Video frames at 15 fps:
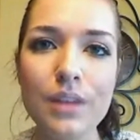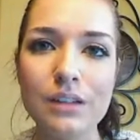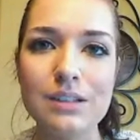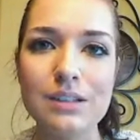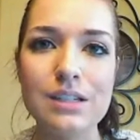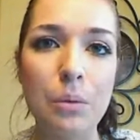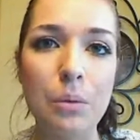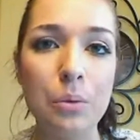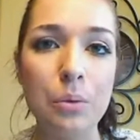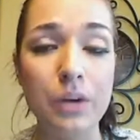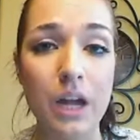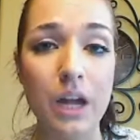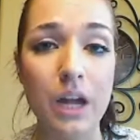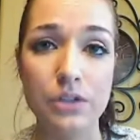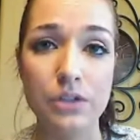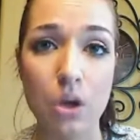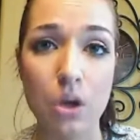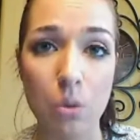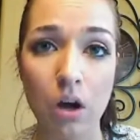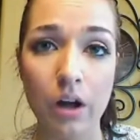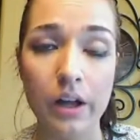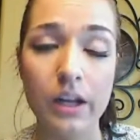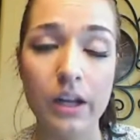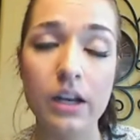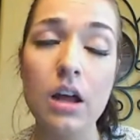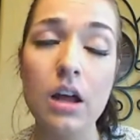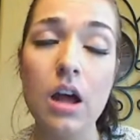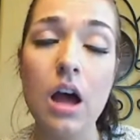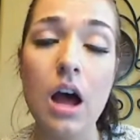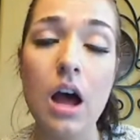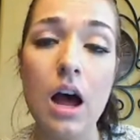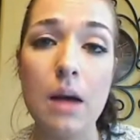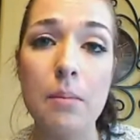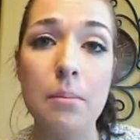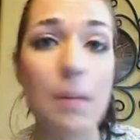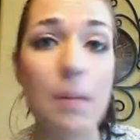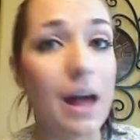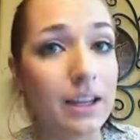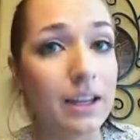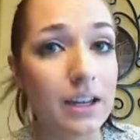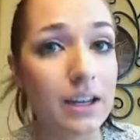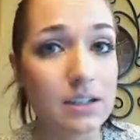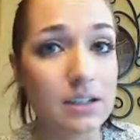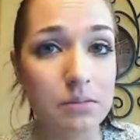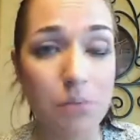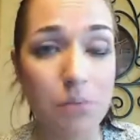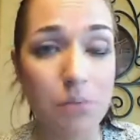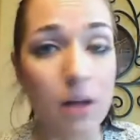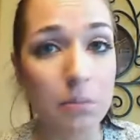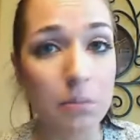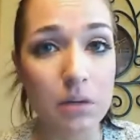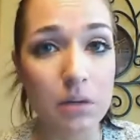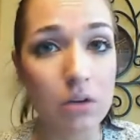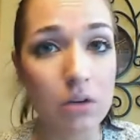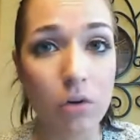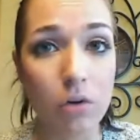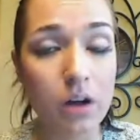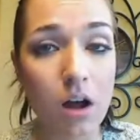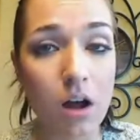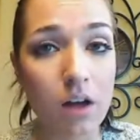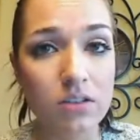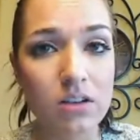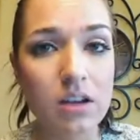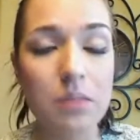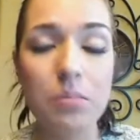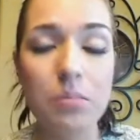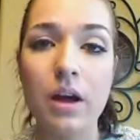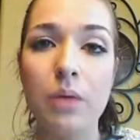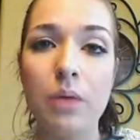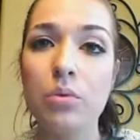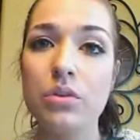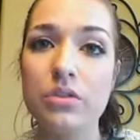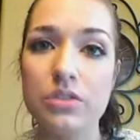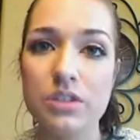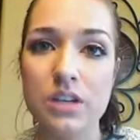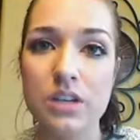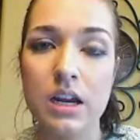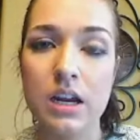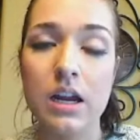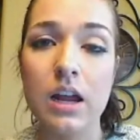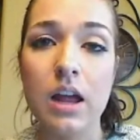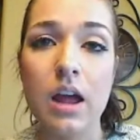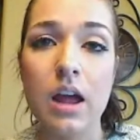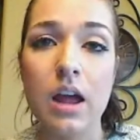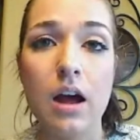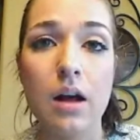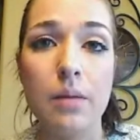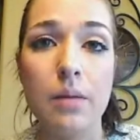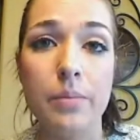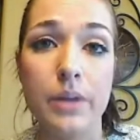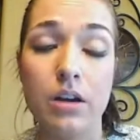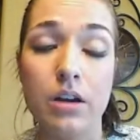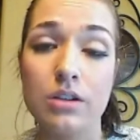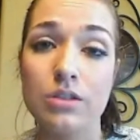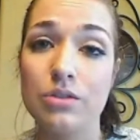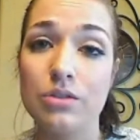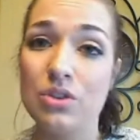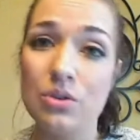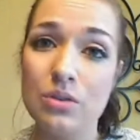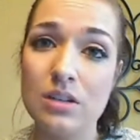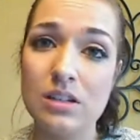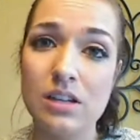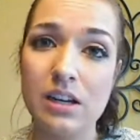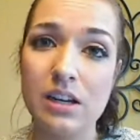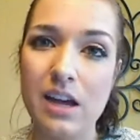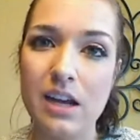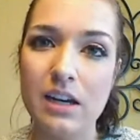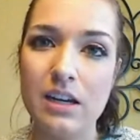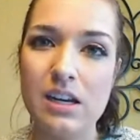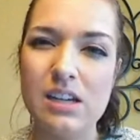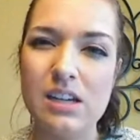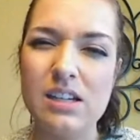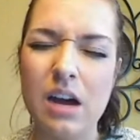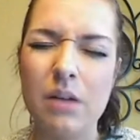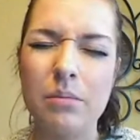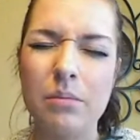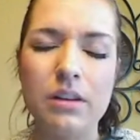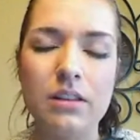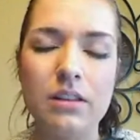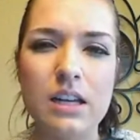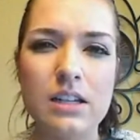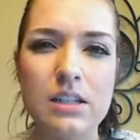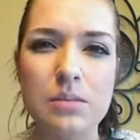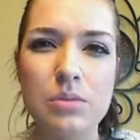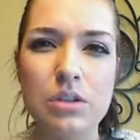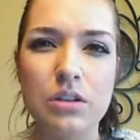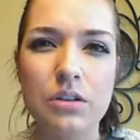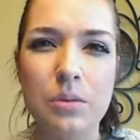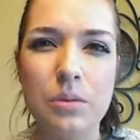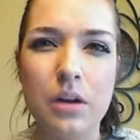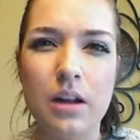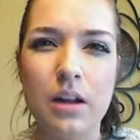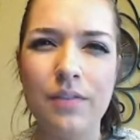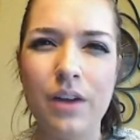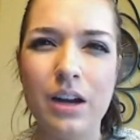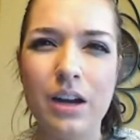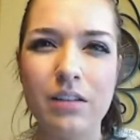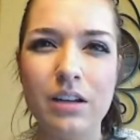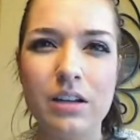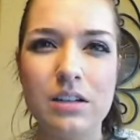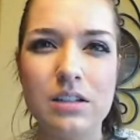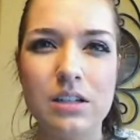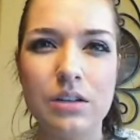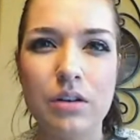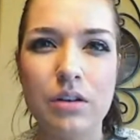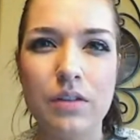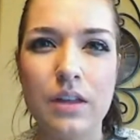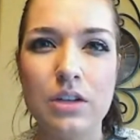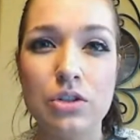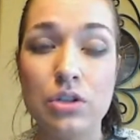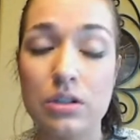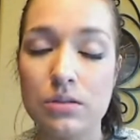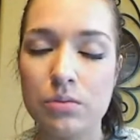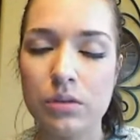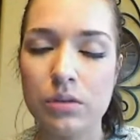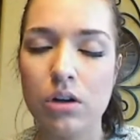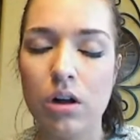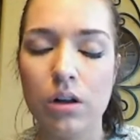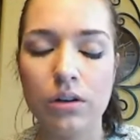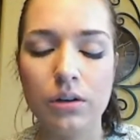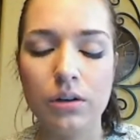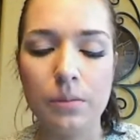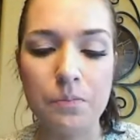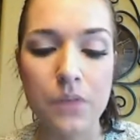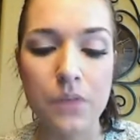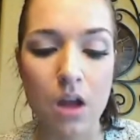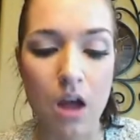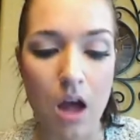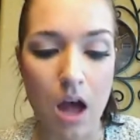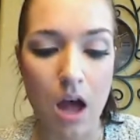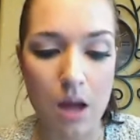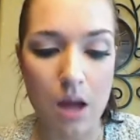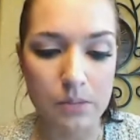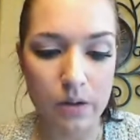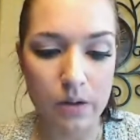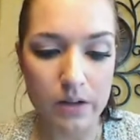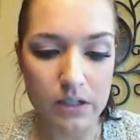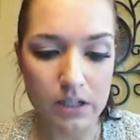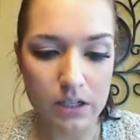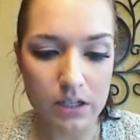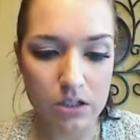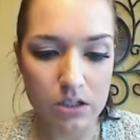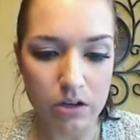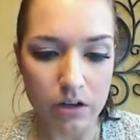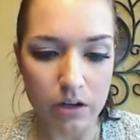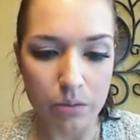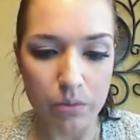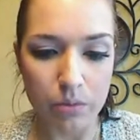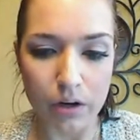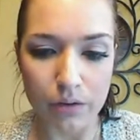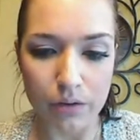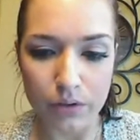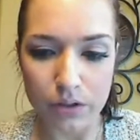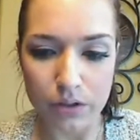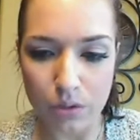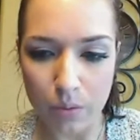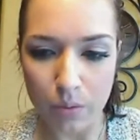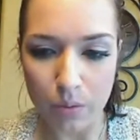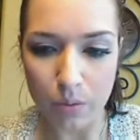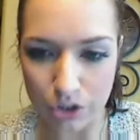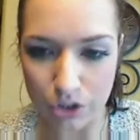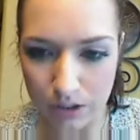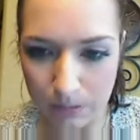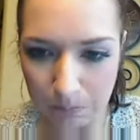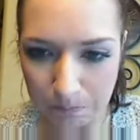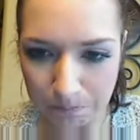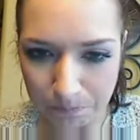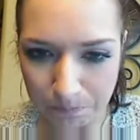and someone would have to go on. My guess is probably be Korpikoski, but we'll see. They could also choose to send Kennedy down, but that seems a little bit unlikely considering they just recalled him. So let's get started with our first question.